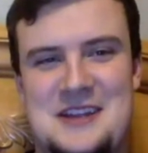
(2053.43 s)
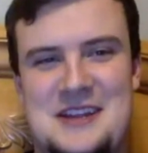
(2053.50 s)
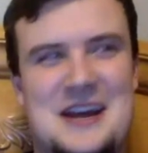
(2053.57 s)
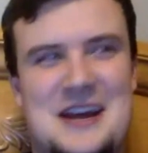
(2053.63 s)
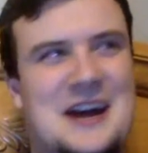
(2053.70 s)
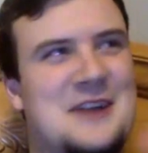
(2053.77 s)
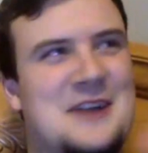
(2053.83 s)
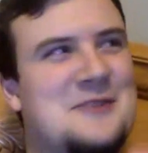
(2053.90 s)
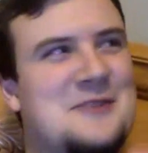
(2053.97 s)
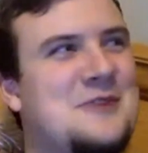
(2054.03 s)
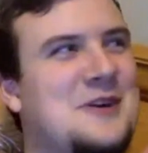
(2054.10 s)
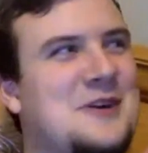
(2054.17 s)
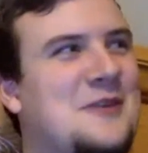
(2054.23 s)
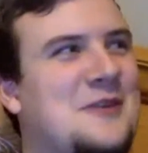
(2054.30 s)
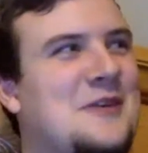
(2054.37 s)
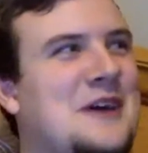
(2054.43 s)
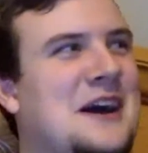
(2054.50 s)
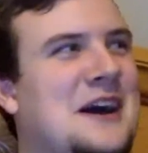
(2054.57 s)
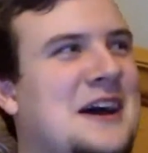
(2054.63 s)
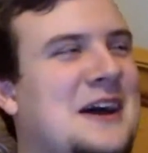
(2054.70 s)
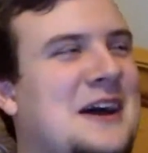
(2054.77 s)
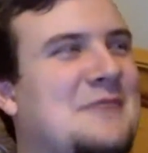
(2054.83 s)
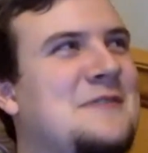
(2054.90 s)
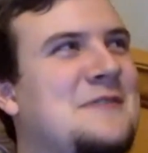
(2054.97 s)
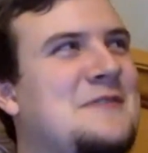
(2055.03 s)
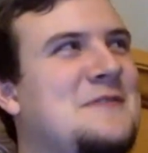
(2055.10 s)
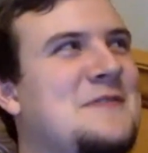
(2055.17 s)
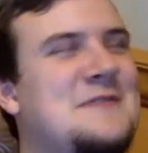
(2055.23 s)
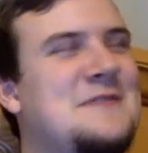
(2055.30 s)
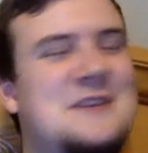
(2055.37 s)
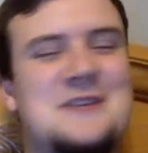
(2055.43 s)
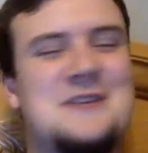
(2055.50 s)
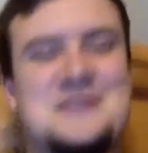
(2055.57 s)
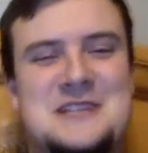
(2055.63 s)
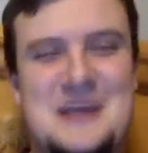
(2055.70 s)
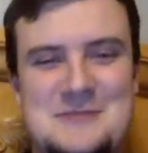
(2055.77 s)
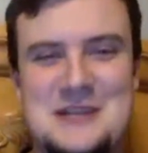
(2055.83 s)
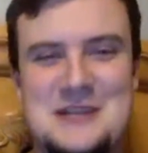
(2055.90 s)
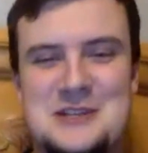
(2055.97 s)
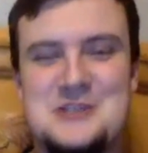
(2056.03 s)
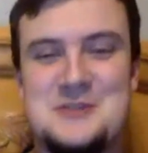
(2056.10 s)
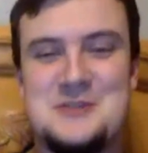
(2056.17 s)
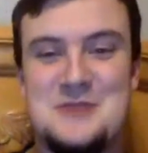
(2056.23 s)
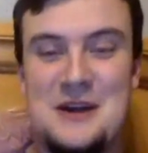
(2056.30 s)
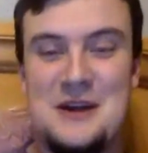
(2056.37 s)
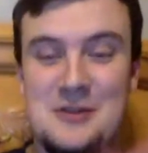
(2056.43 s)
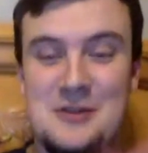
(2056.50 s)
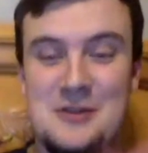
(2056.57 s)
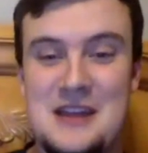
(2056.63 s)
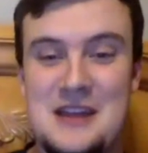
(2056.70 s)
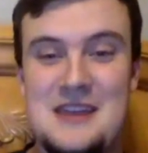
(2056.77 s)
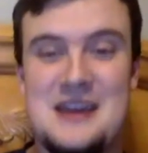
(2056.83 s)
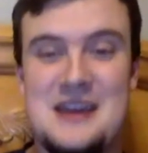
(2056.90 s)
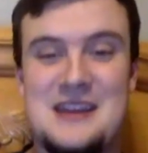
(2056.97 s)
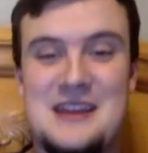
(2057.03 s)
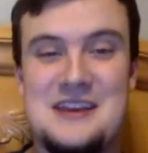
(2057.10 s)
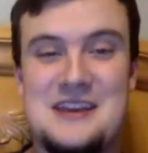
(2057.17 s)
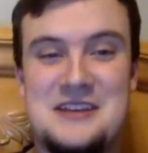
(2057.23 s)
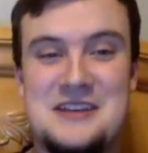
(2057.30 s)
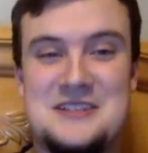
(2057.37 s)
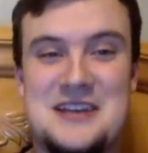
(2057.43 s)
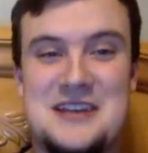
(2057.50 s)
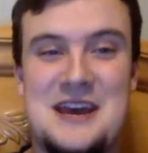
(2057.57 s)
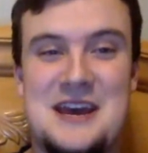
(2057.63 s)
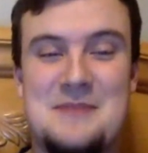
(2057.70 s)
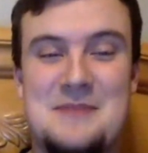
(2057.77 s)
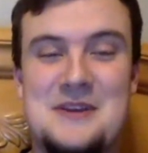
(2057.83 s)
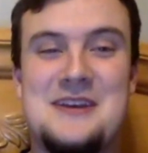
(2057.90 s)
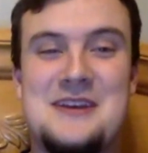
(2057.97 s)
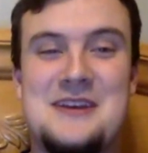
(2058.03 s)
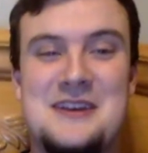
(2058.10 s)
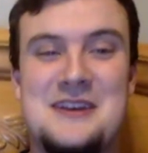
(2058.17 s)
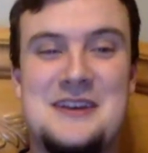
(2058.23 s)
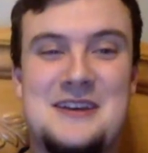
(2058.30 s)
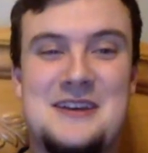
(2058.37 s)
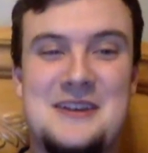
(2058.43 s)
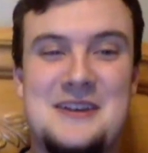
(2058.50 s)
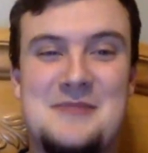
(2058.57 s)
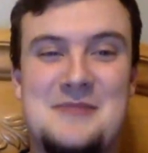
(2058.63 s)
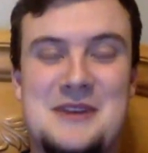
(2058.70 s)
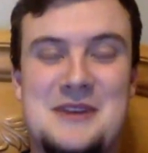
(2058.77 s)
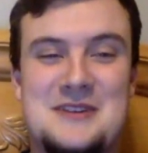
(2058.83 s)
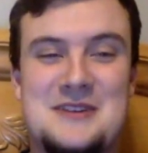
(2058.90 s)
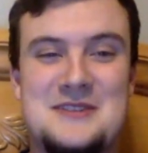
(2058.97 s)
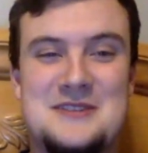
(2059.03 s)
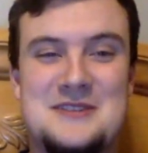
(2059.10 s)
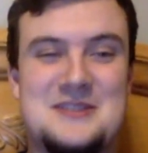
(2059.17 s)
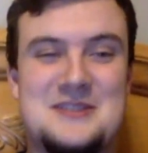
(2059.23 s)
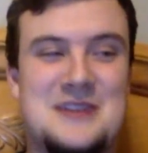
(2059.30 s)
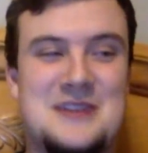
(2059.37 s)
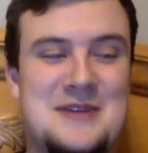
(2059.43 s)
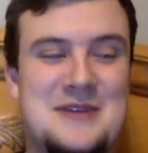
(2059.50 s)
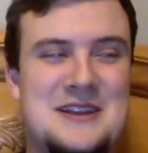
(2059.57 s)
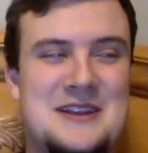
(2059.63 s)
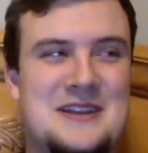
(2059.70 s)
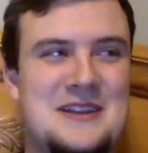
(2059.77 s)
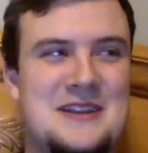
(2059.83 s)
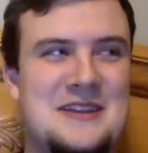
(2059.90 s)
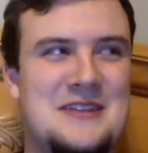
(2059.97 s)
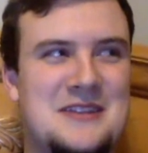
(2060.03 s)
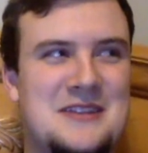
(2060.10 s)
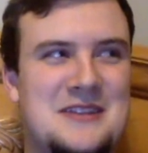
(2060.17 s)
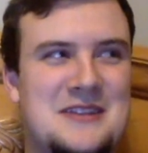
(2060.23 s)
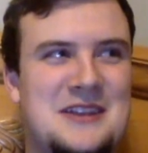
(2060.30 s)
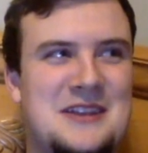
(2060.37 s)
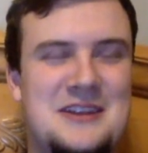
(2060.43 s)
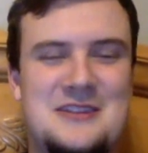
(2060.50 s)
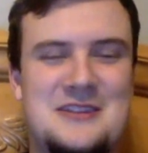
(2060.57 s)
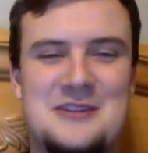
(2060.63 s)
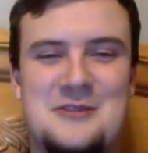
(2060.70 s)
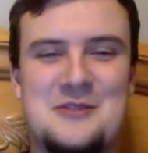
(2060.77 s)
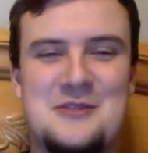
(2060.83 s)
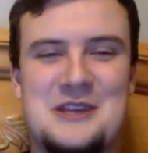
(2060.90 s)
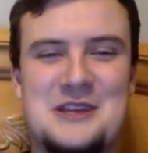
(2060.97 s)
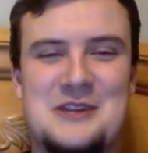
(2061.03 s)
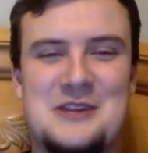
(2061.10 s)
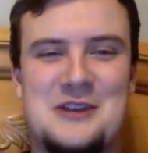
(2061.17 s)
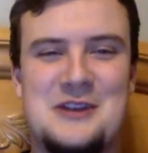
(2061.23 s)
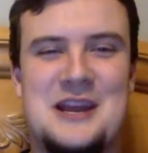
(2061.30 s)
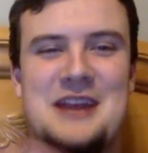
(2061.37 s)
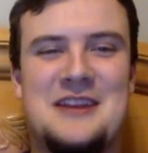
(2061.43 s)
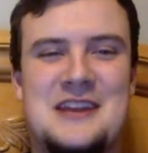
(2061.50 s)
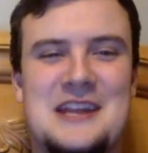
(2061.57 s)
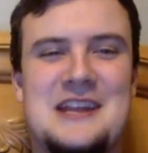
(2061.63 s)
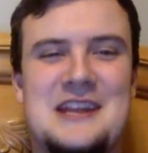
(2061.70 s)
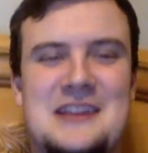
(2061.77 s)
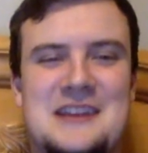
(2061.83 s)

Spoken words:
I don't know. I'm 50-50 on his adaptations, but I'm glad that King is happy because, I mean, he literally created it.